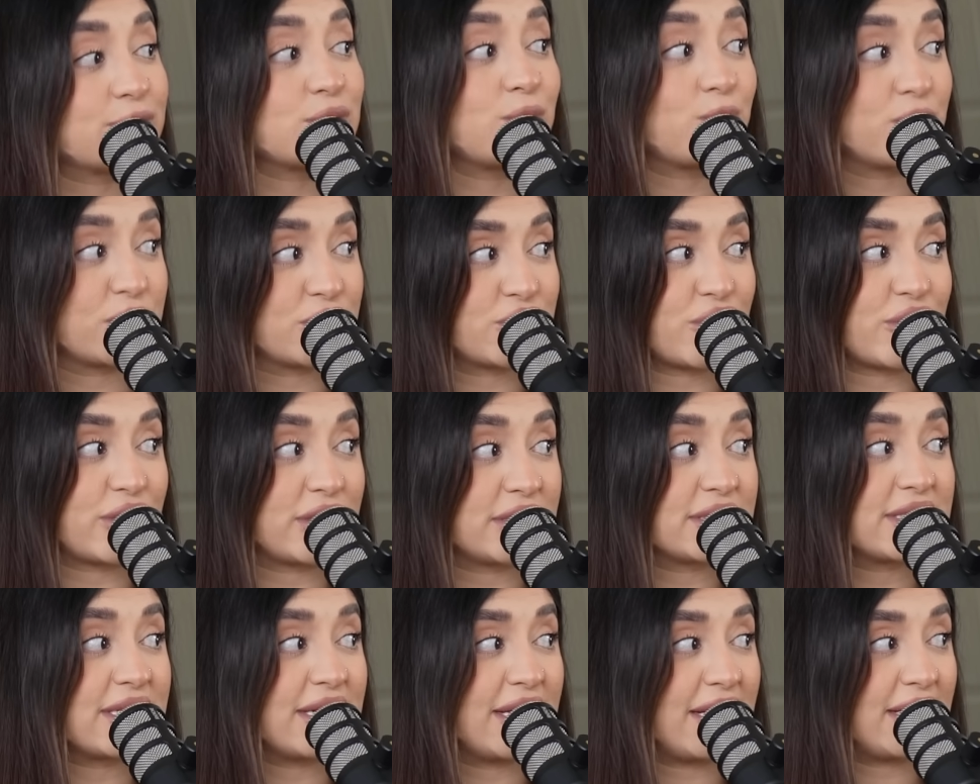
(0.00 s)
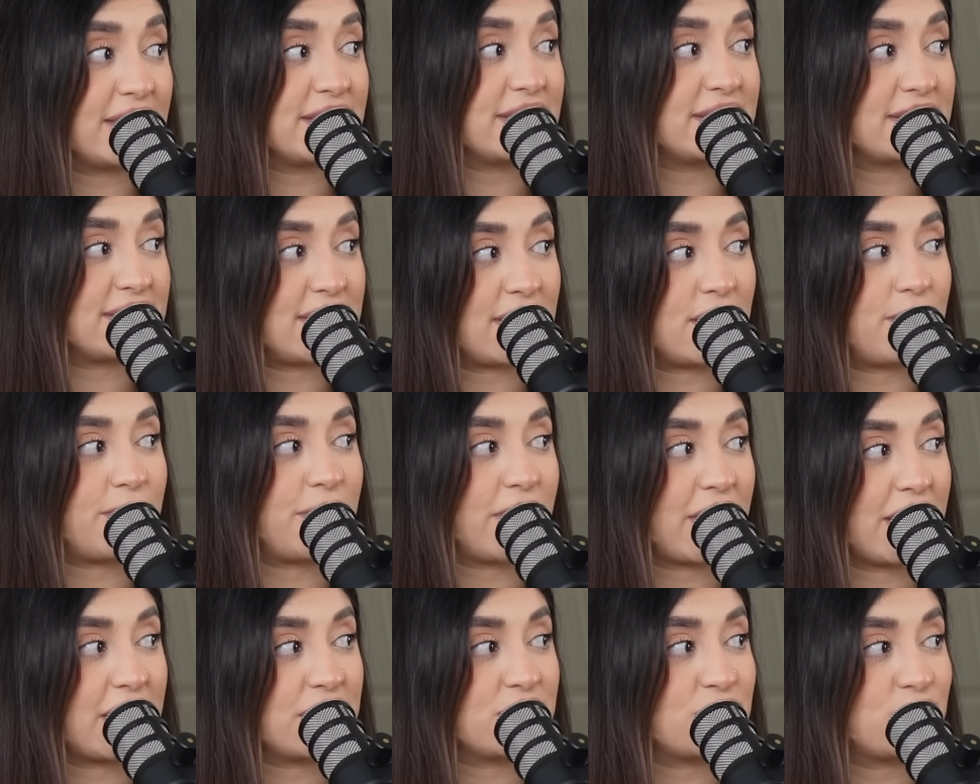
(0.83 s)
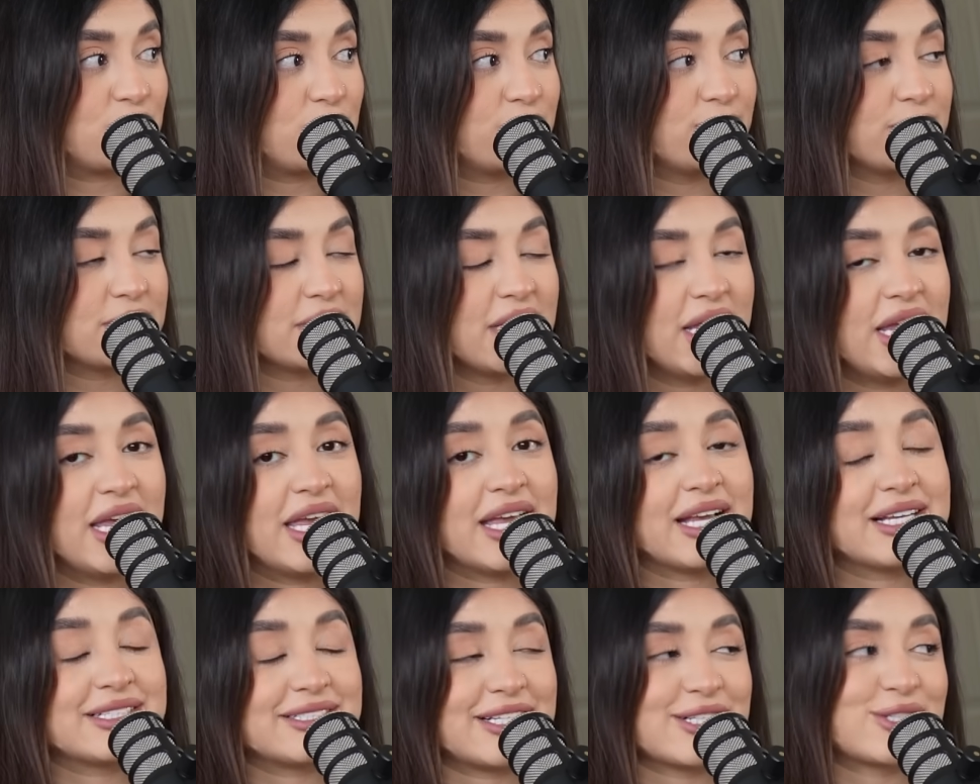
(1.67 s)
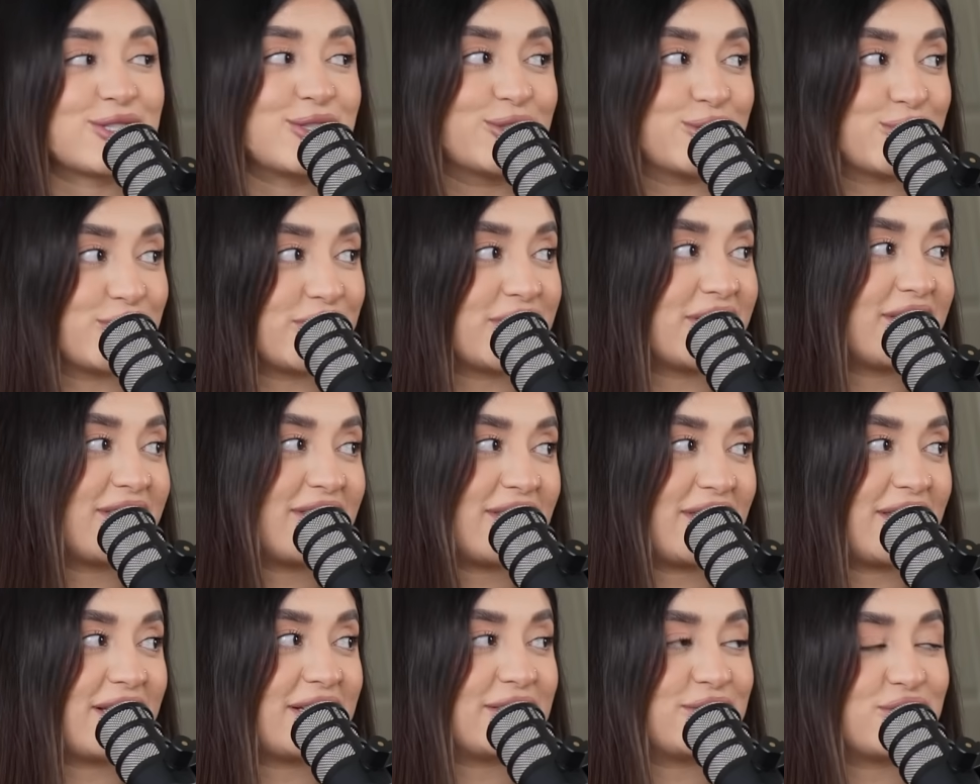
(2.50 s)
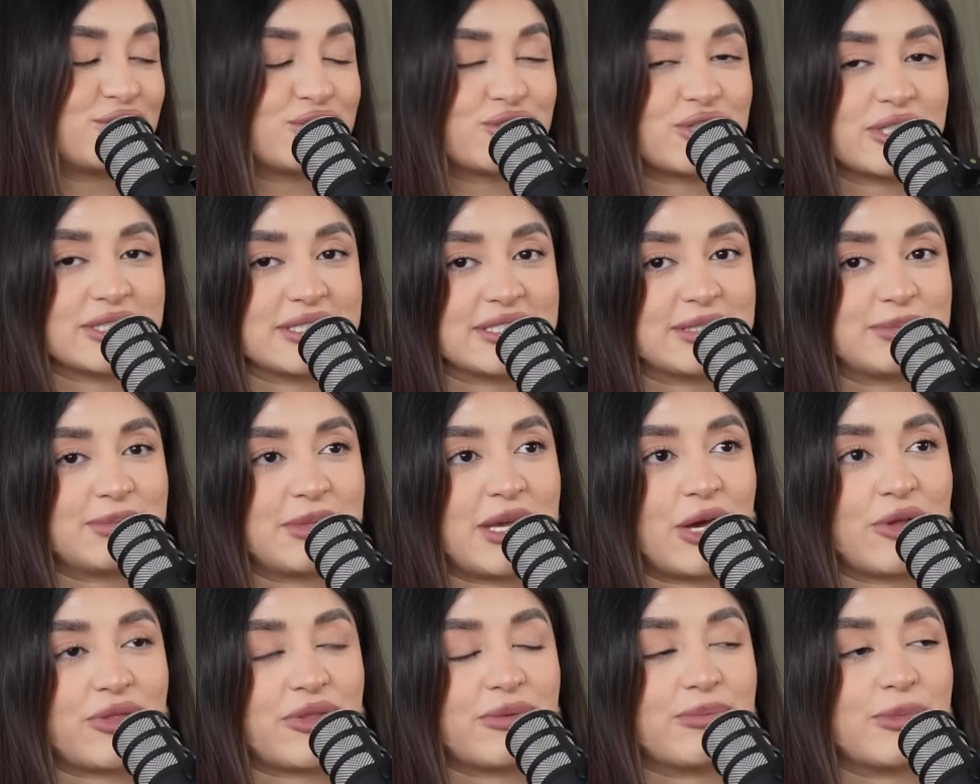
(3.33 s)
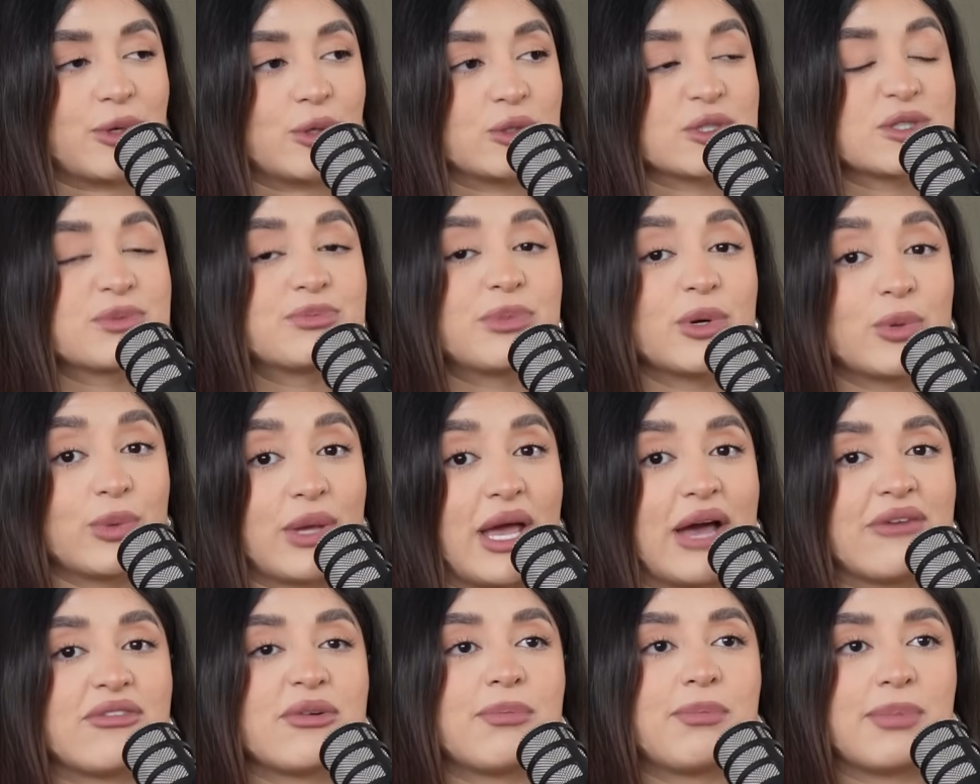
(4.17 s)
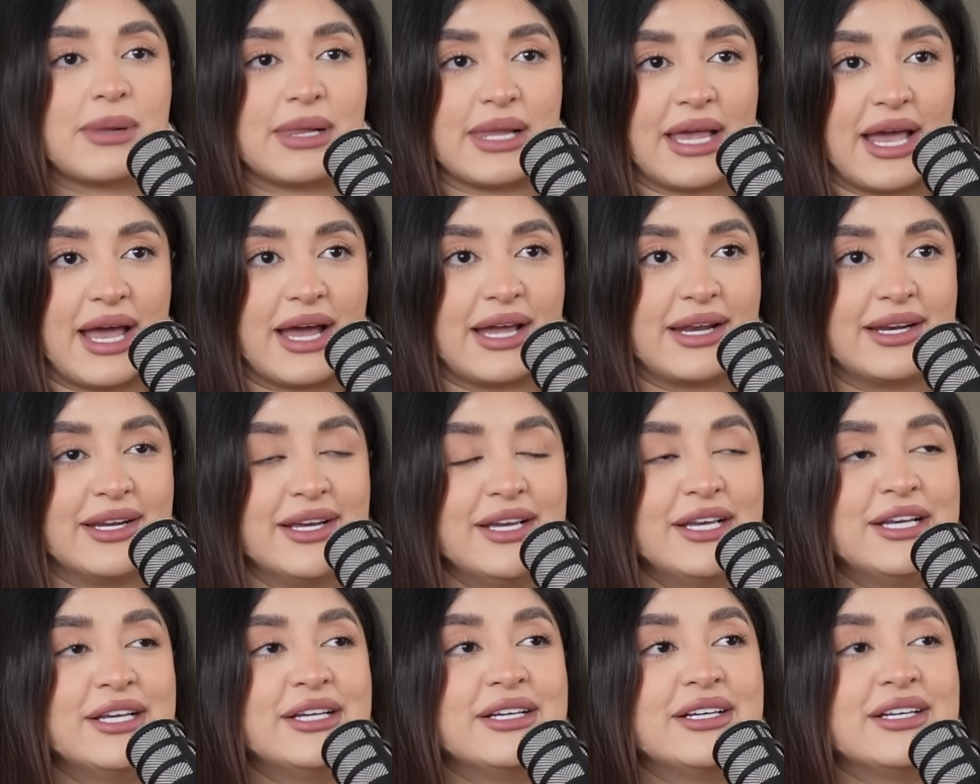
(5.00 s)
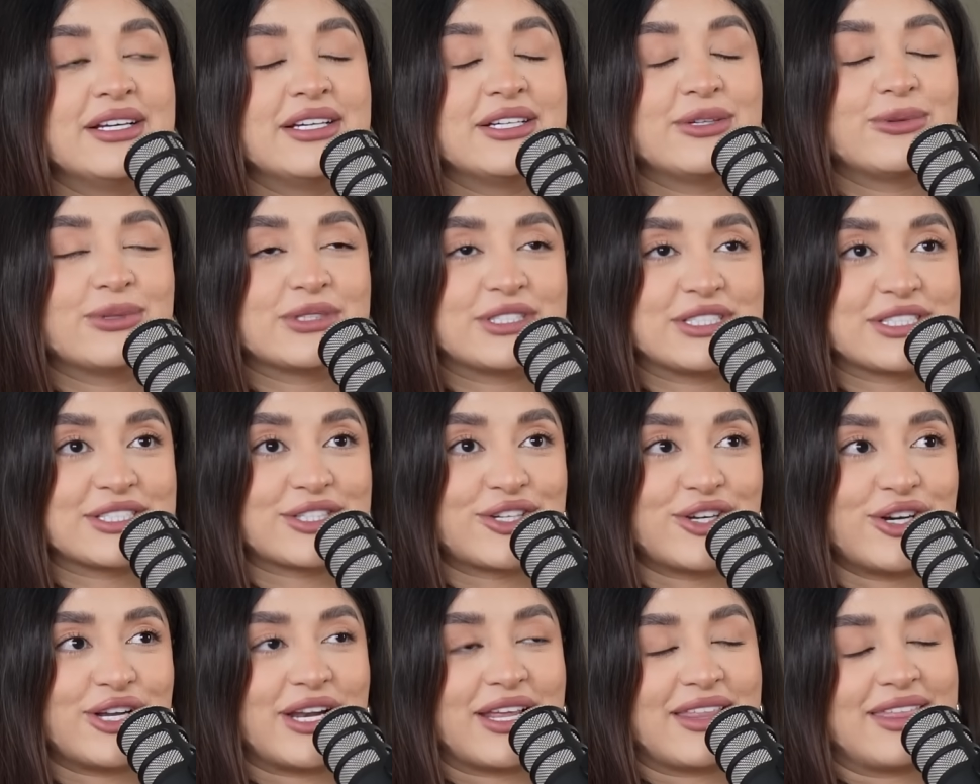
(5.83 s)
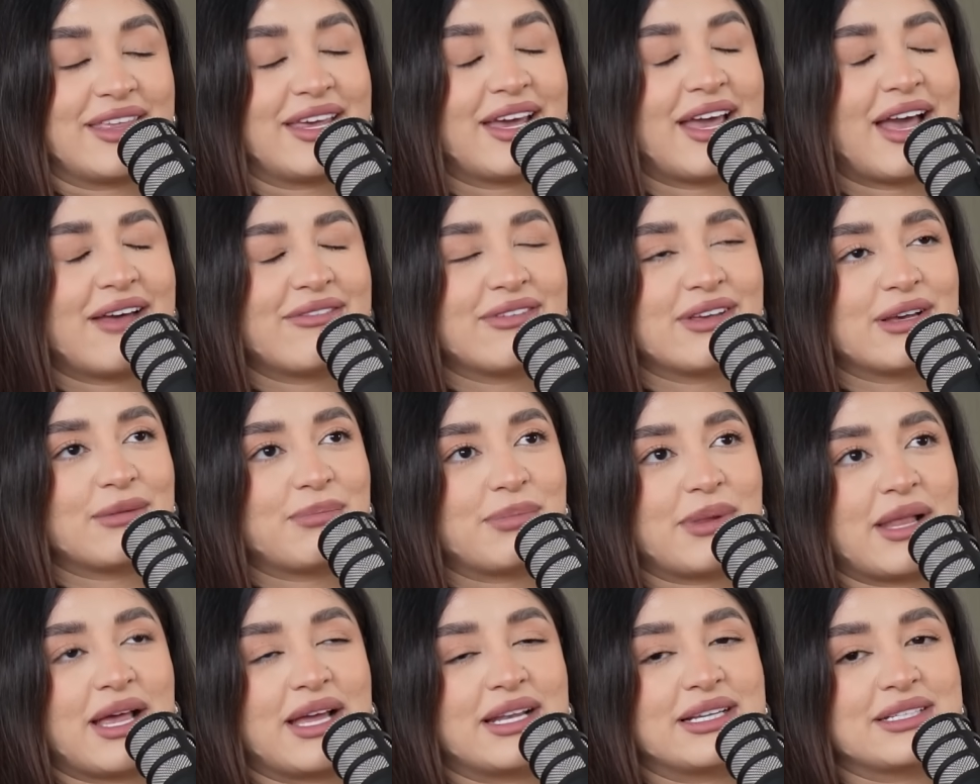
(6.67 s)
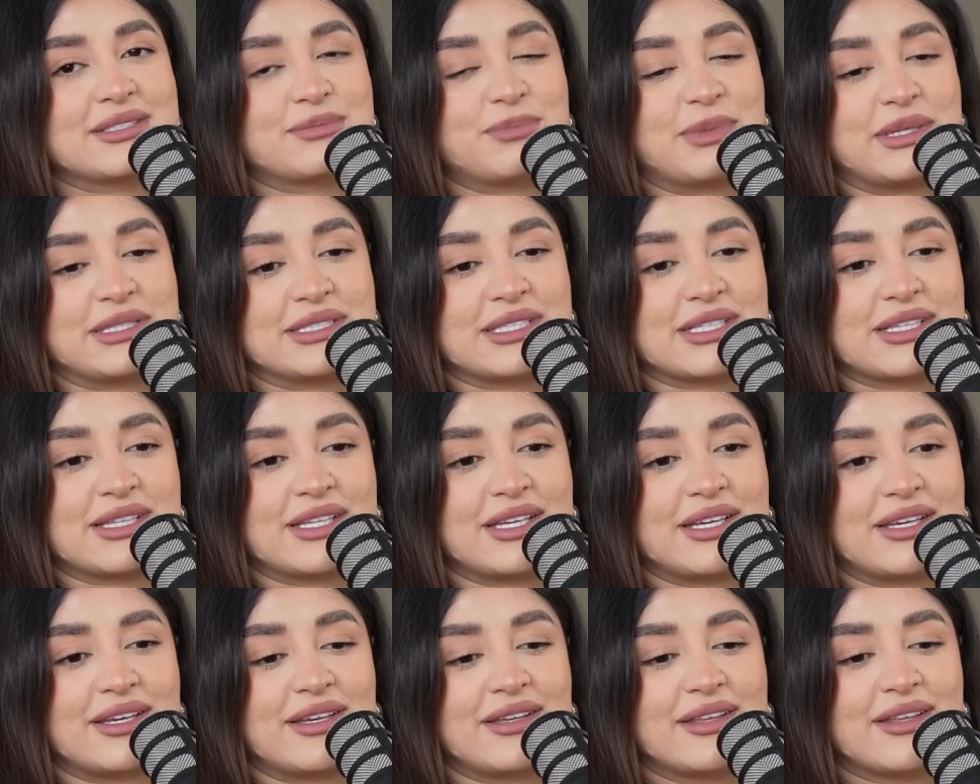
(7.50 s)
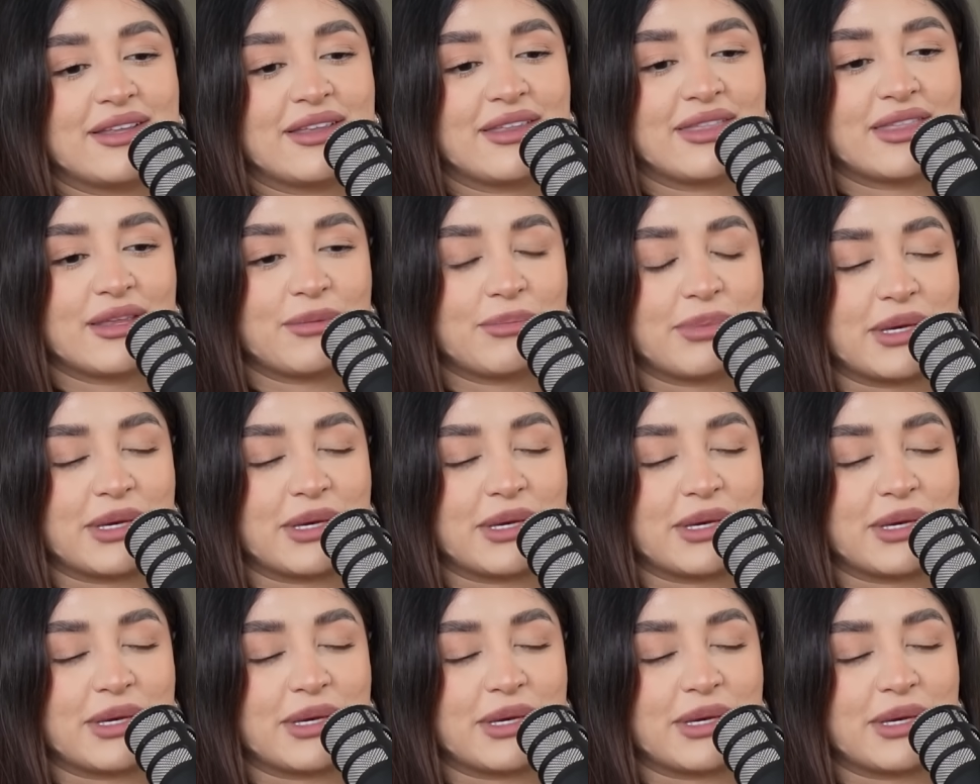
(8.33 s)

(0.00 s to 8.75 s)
So we're starting today to set up the guest rooms because that's usually the thing that stresses me out the most. But we have a plan which is good. I think having a plan is basically the